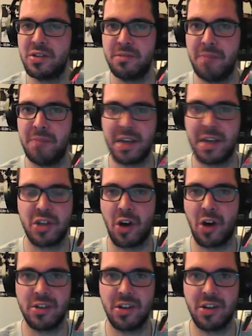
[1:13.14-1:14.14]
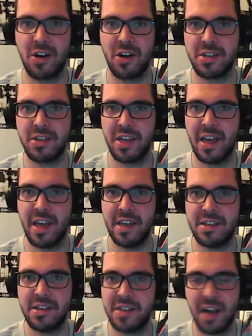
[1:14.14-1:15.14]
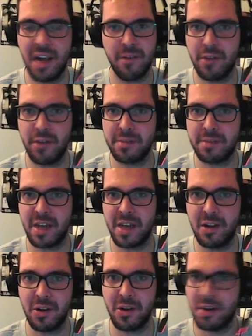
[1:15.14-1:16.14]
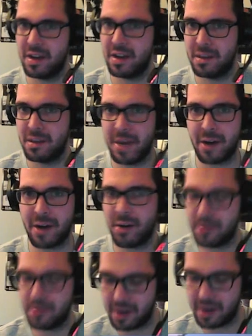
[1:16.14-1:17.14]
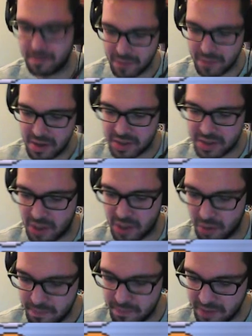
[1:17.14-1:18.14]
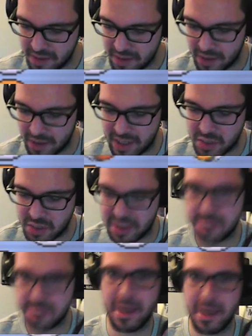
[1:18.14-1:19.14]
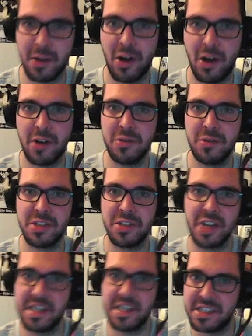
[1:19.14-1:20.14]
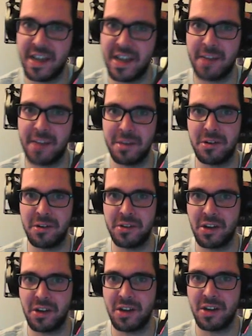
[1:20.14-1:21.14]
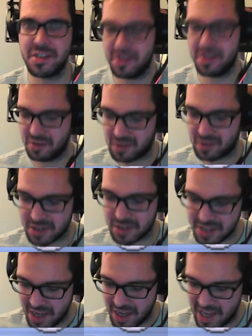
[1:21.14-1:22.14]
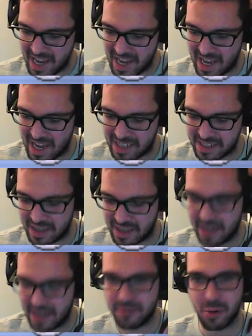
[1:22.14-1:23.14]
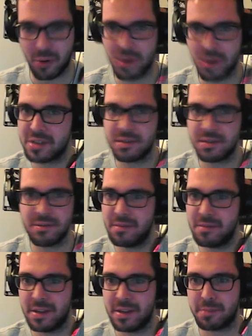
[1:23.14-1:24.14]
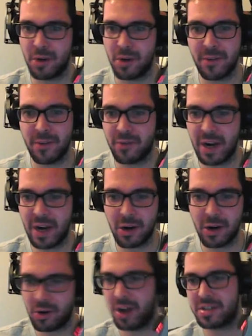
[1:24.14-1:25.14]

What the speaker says: Mega Charizards and Talonflames kind of lurking in the background there. So, our next one is Megalon, who's a giant stag beetle in the Godzilla universe. And that, of course, is perfect for Heracross.